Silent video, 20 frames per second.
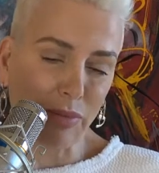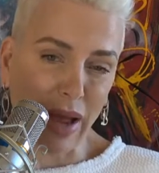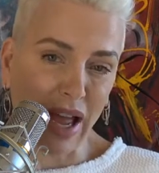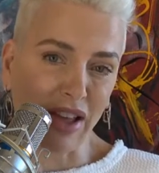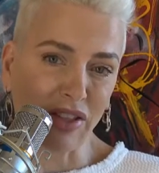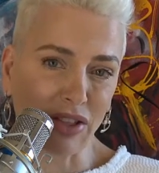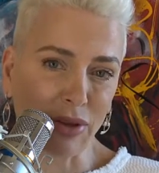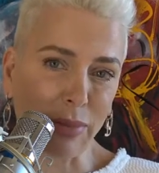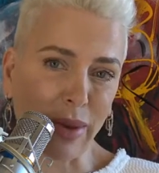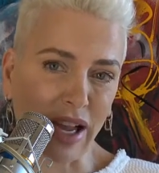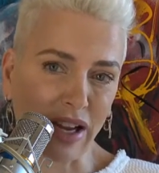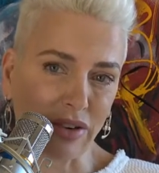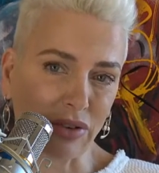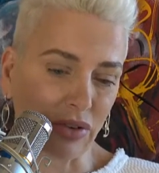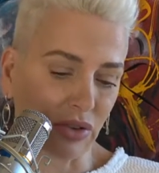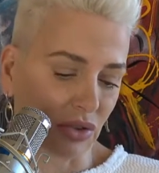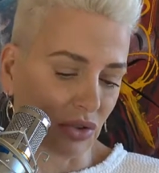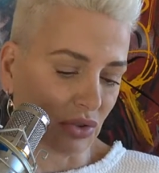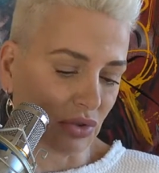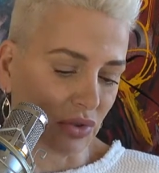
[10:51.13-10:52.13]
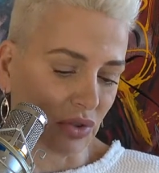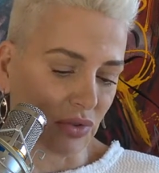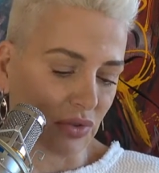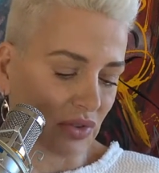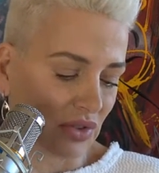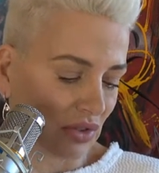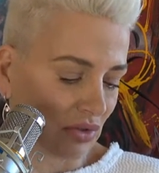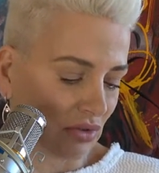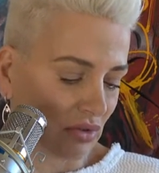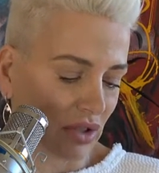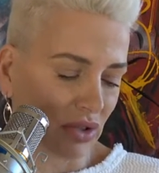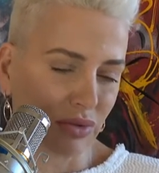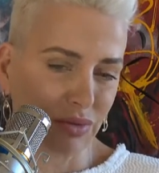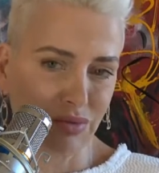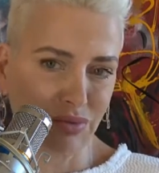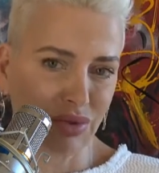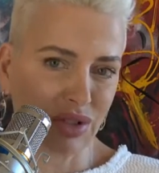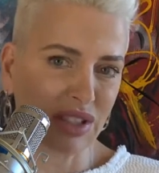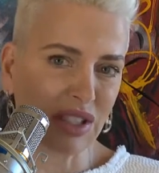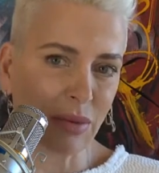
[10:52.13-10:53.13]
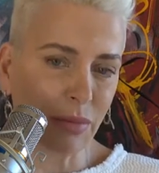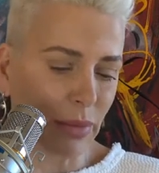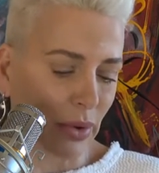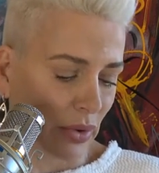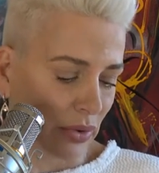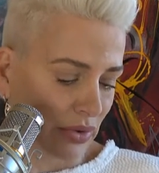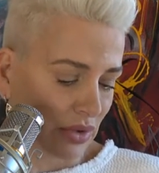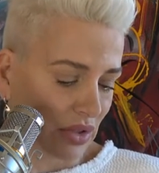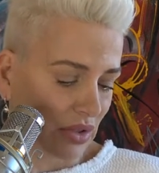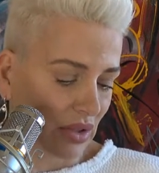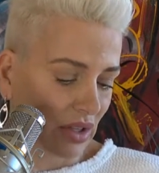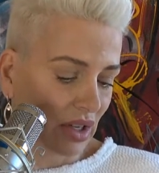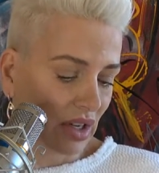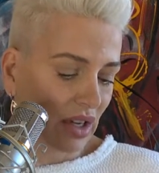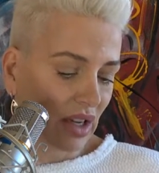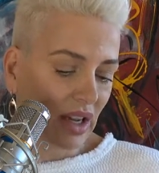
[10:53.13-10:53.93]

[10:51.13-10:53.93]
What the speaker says: mathematical truths through symbols.